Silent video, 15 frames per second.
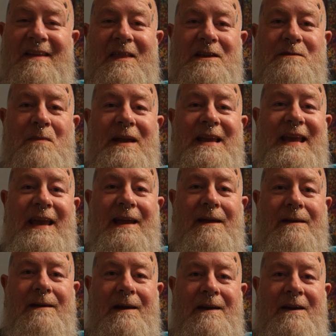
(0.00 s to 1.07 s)
That's my
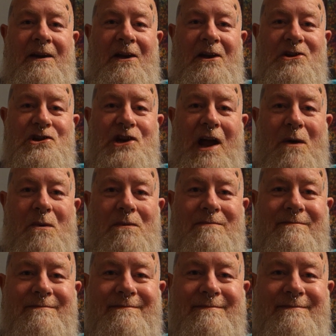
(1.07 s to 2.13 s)
year in a nutshell.
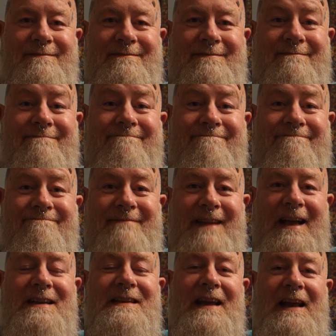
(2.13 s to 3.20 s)

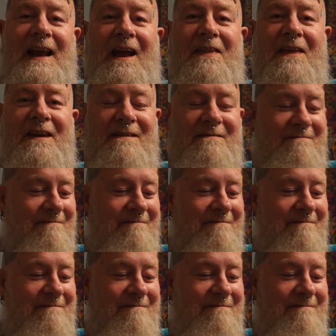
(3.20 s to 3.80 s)
Take care then.